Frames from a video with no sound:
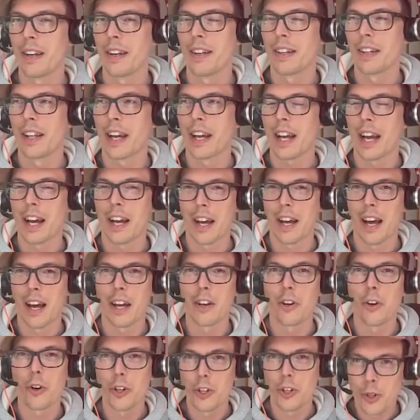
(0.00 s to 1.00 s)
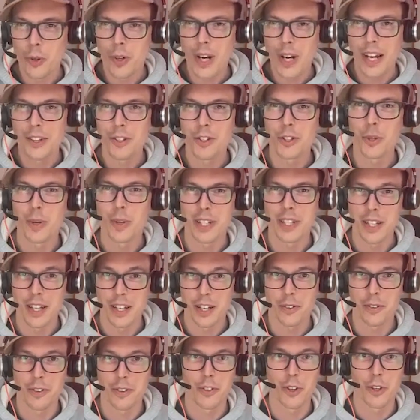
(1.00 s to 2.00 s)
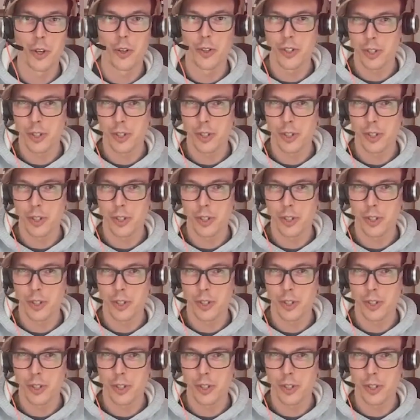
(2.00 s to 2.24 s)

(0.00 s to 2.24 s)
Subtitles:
like I know you guys do a ton of reviews.